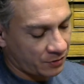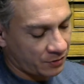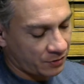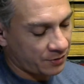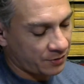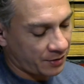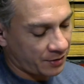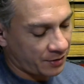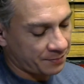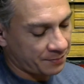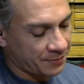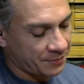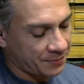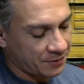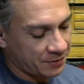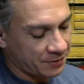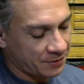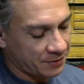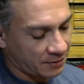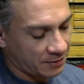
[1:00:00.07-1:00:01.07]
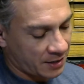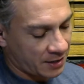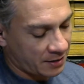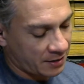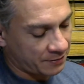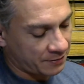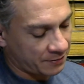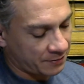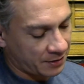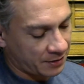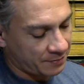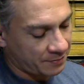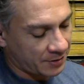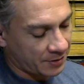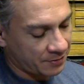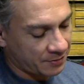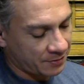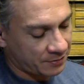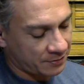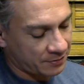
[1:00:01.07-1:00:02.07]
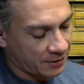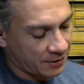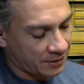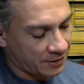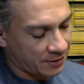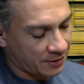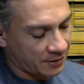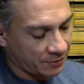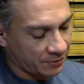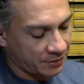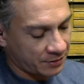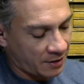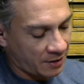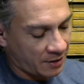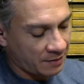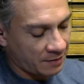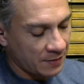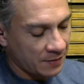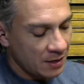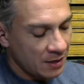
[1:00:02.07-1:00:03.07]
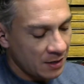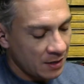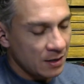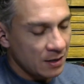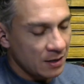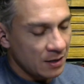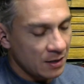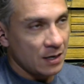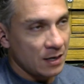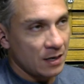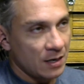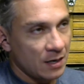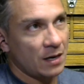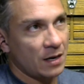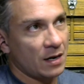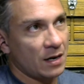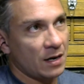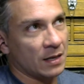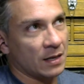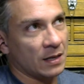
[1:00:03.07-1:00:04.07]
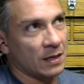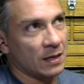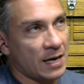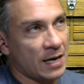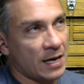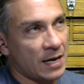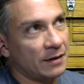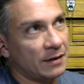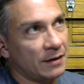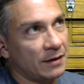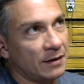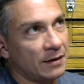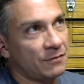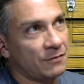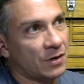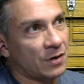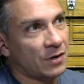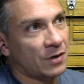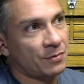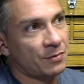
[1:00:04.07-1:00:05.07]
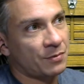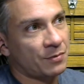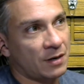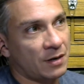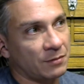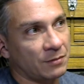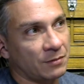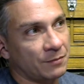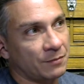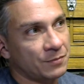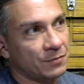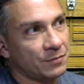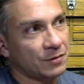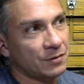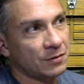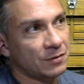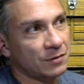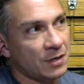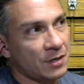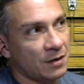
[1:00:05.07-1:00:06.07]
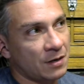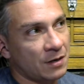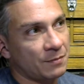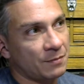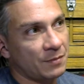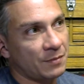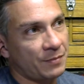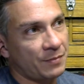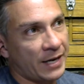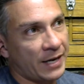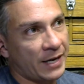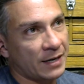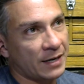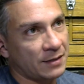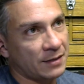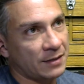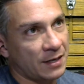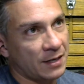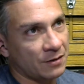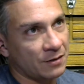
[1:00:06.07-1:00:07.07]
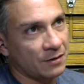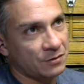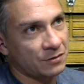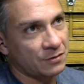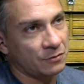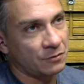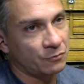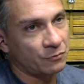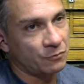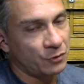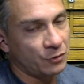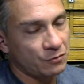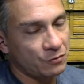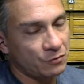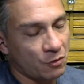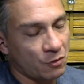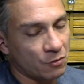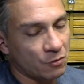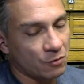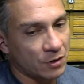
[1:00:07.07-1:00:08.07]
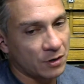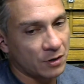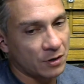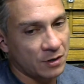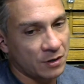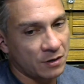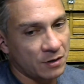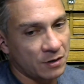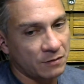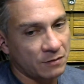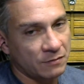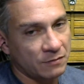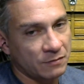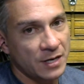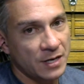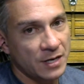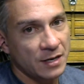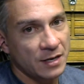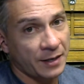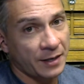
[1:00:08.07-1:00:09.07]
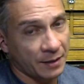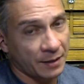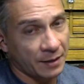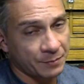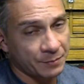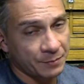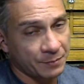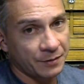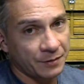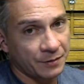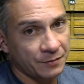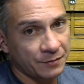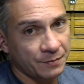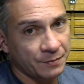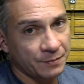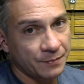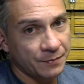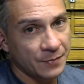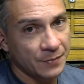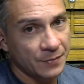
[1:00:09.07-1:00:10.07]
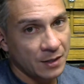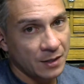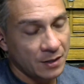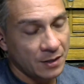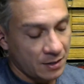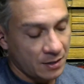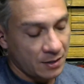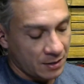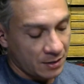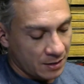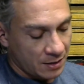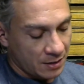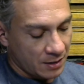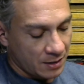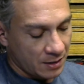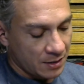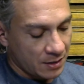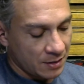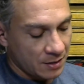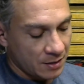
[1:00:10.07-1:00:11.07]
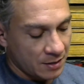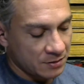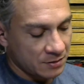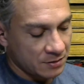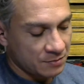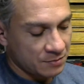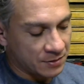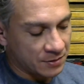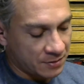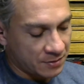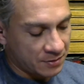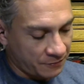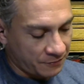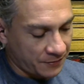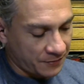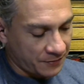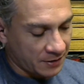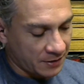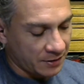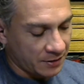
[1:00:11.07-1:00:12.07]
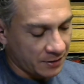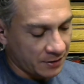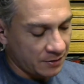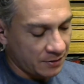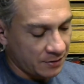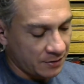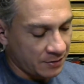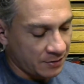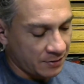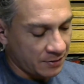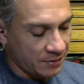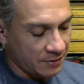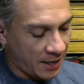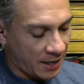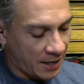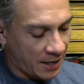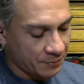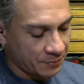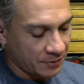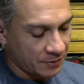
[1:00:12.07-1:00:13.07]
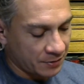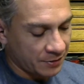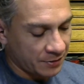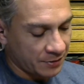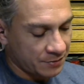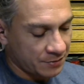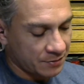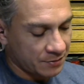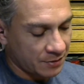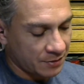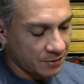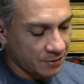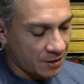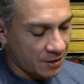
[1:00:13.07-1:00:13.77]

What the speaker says: thought about this a lot. I think about this a lot all the time. A lot of our problems come back down to the root core of capitalism. Specifically, the capitalist